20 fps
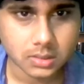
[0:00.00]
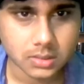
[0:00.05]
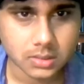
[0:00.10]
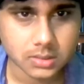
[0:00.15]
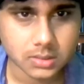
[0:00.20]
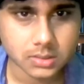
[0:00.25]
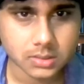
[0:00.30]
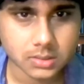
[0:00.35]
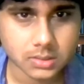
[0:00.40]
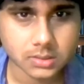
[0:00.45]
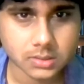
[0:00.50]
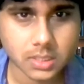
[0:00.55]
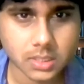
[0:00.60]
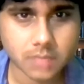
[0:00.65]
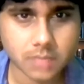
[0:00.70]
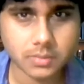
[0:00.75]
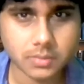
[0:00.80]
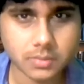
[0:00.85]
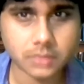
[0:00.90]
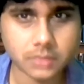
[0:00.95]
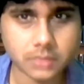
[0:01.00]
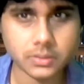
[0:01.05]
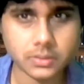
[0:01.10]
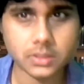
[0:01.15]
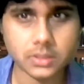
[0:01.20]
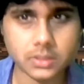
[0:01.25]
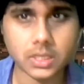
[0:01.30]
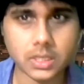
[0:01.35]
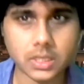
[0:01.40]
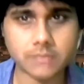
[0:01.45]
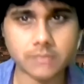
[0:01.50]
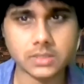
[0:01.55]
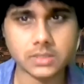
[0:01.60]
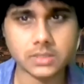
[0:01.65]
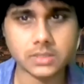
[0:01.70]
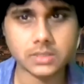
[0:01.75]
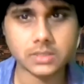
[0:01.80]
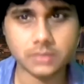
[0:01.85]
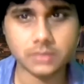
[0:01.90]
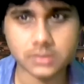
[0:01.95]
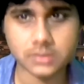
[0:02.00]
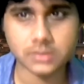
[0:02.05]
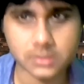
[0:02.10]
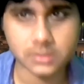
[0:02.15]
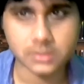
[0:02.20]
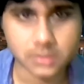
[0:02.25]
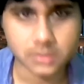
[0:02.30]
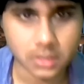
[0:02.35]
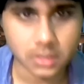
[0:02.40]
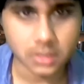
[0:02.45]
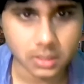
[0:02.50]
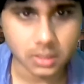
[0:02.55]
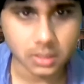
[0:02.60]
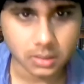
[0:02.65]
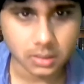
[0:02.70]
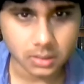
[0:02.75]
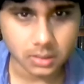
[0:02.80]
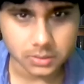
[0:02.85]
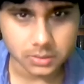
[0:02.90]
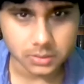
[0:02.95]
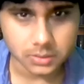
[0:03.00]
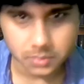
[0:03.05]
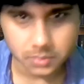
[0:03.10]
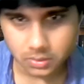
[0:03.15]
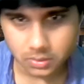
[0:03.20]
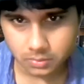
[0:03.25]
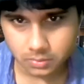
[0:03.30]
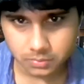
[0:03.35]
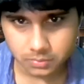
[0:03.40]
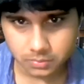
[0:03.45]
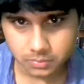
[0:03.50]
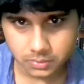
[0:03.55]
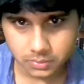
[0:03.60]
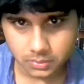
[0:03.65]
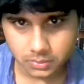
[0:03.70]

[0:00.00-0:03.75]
This is game between Kamsky versus Kasparov,